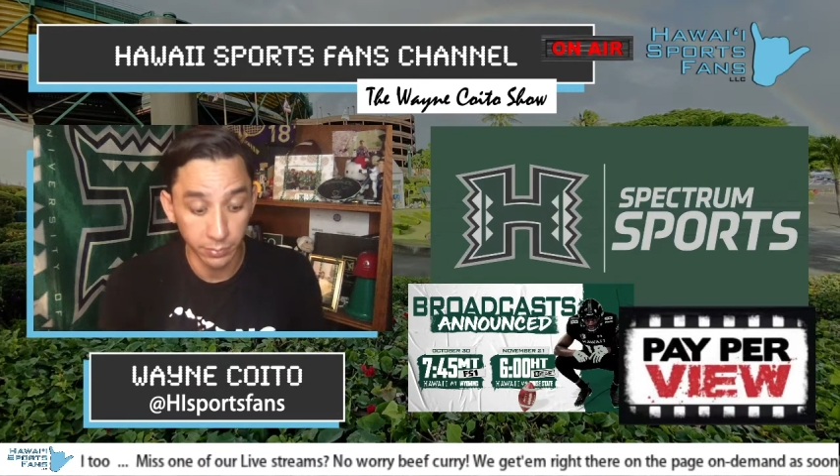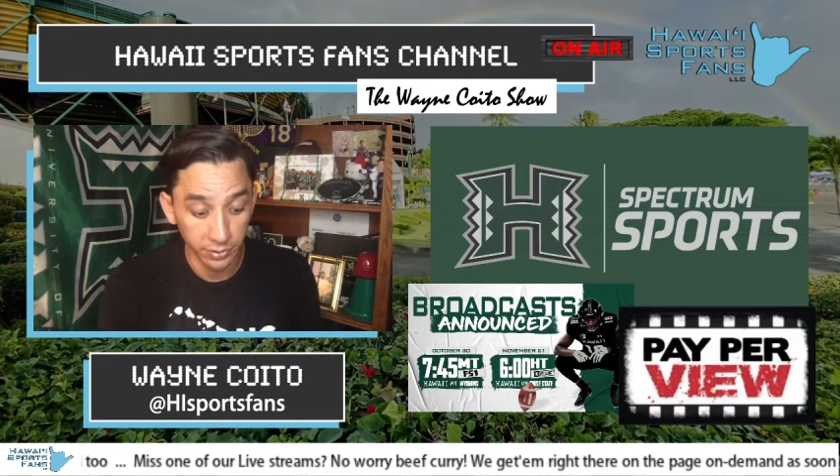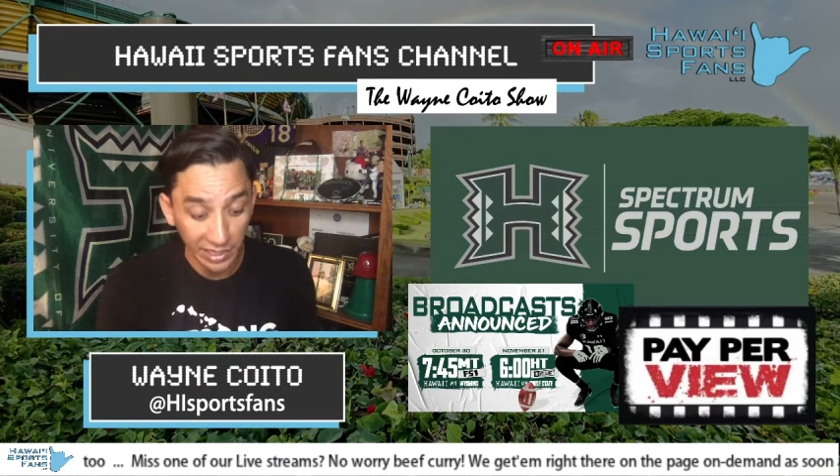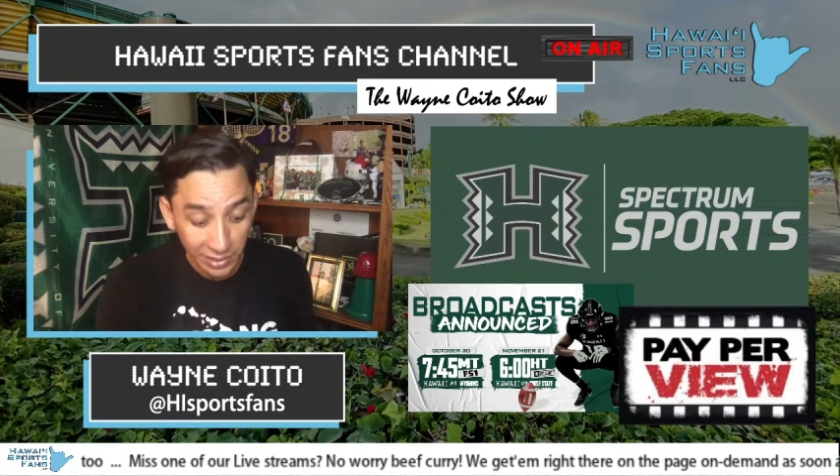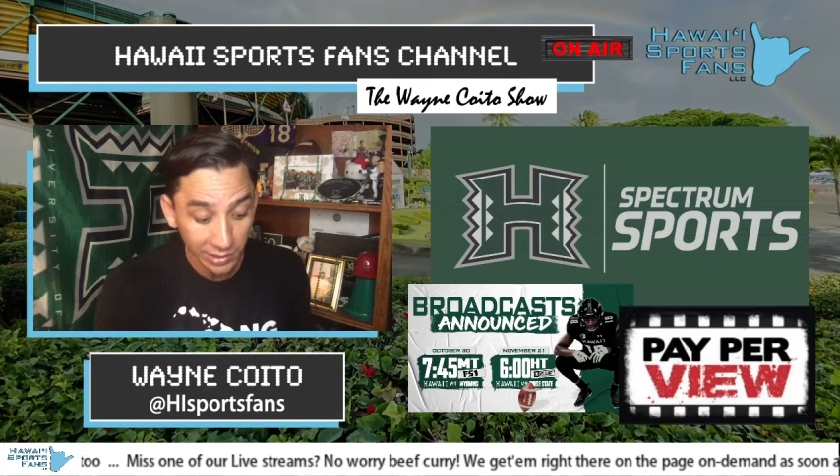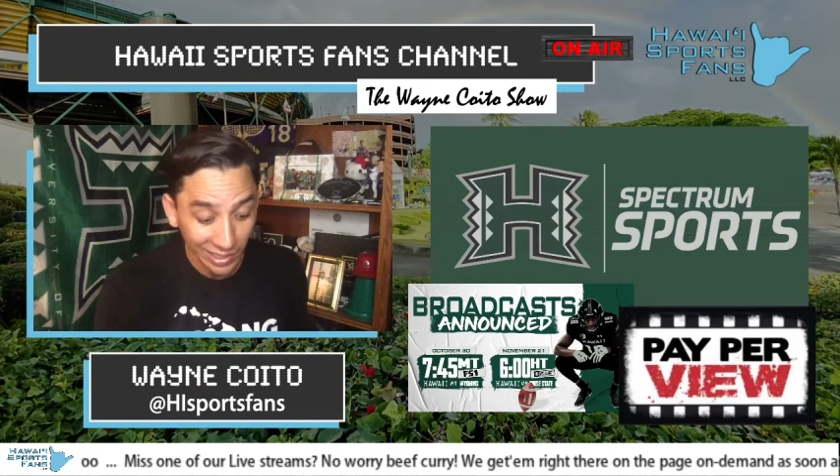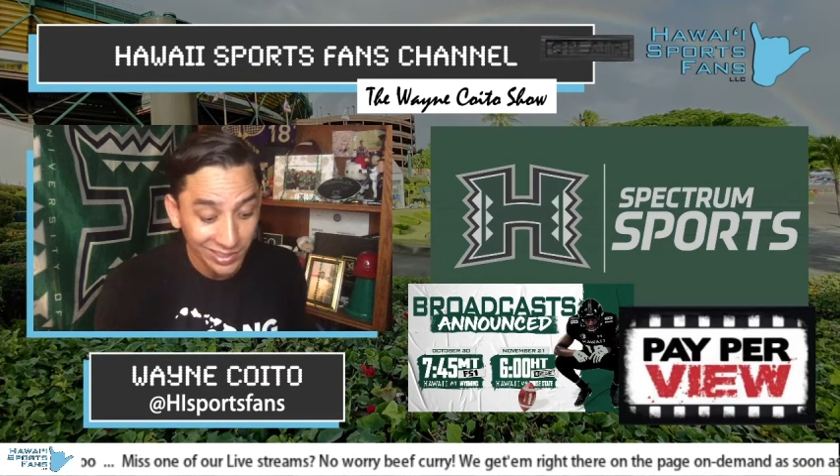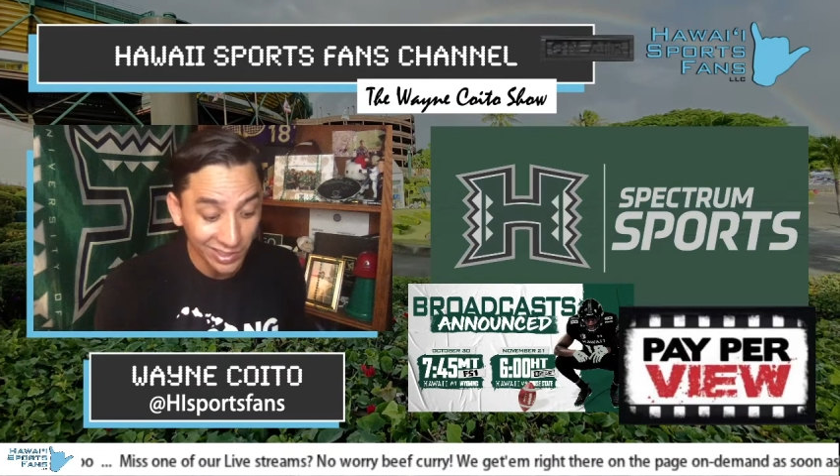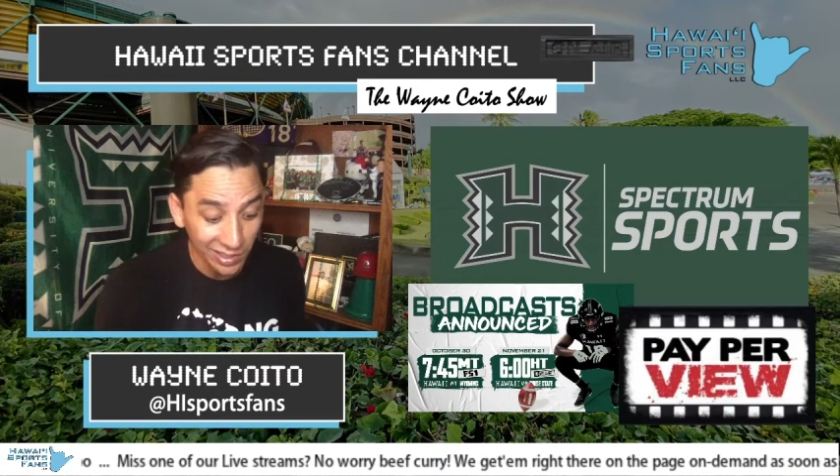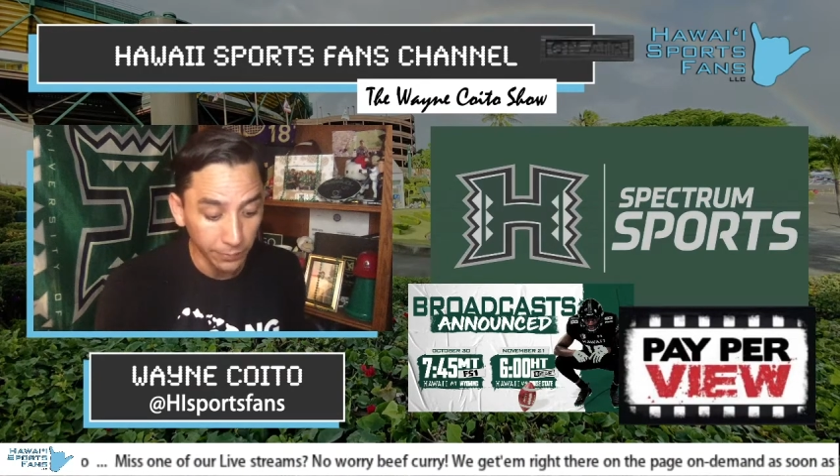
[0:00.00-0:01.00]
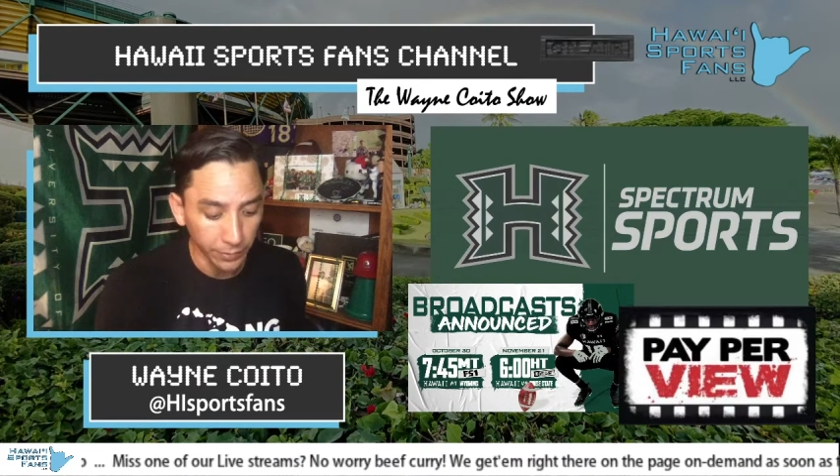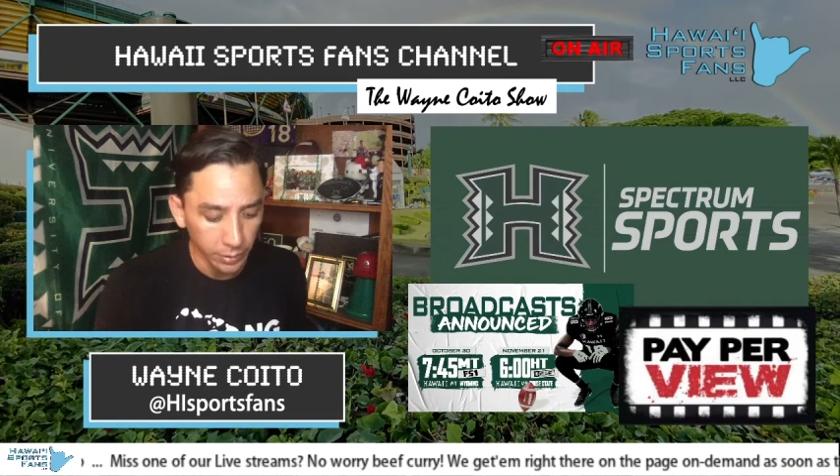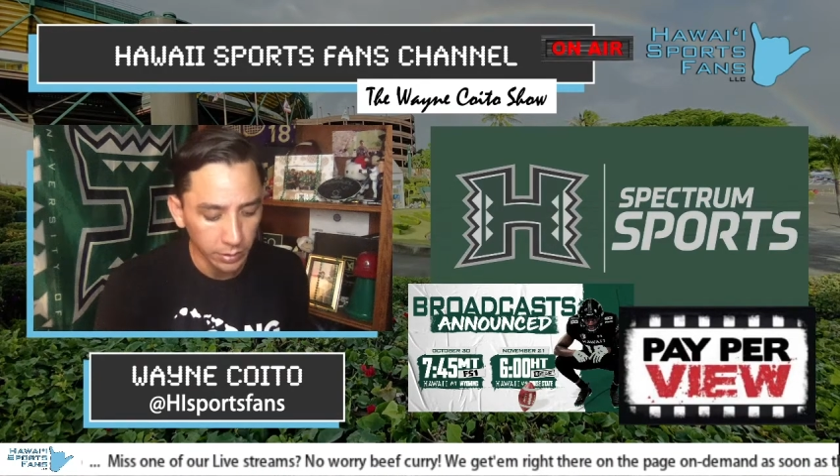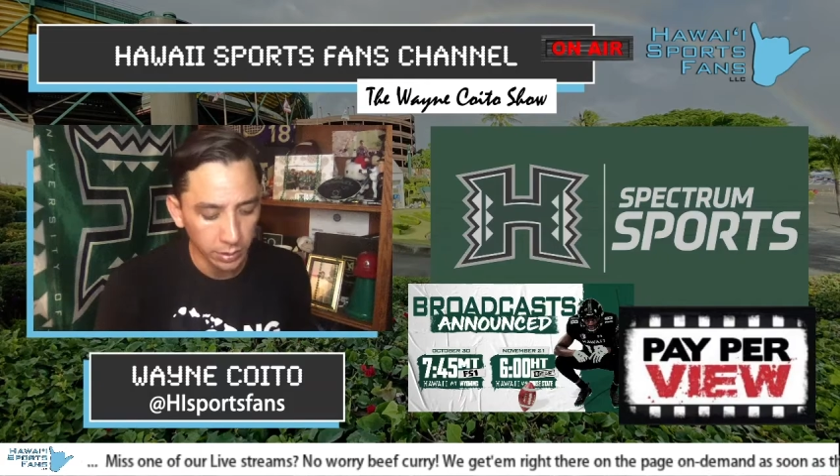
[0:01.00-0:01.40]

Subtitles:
That's the difference.